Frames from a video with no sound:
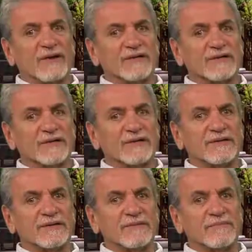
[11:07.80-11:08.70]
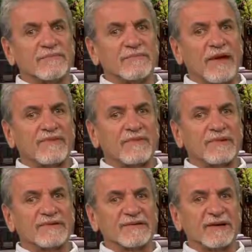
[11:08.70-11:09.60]
always good to have a
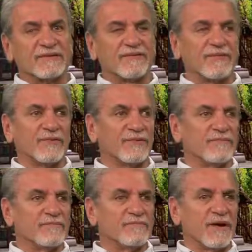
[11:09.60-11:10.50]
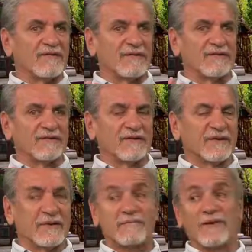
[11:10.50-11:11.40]
place that has food and beverage.
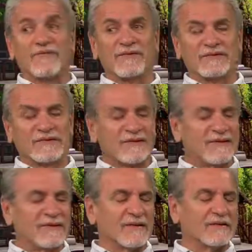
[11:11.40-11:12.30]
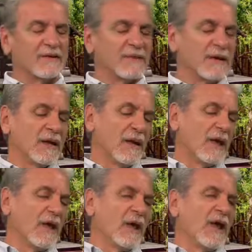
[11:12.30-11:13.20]
Listen to me.
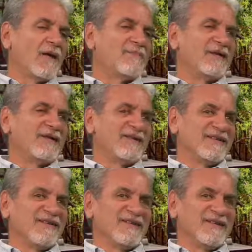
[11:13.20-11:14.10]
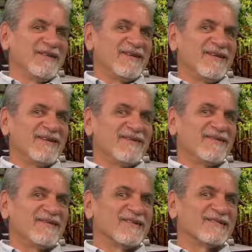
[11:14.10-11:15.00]
But you know,
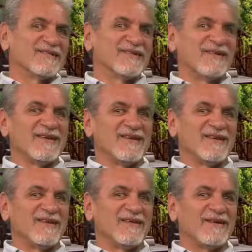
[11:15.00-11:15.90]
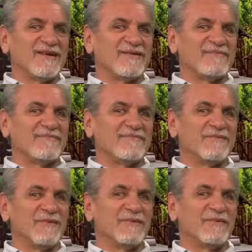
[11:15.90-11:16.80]
because
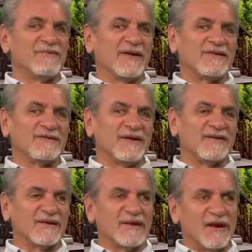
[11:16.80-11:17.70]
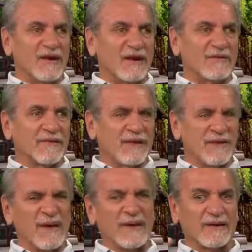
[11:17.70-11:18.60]
people, it's a night out, and
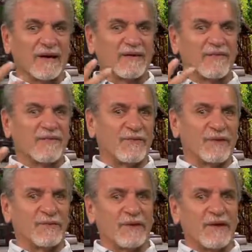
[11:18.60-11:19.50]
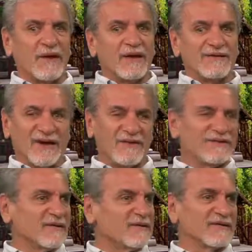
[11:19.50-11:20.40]
you make it kind of affordable. See, I
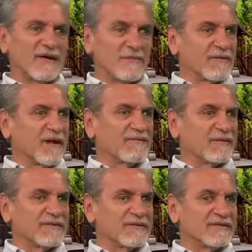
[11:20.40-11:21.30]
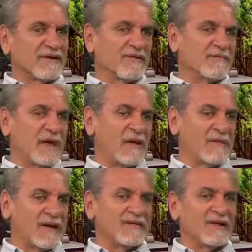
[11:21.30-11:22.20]
always look at the demographics, because I know in
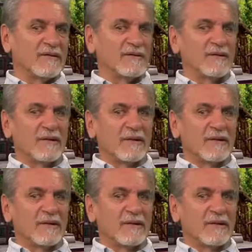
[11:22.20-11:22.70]
my town,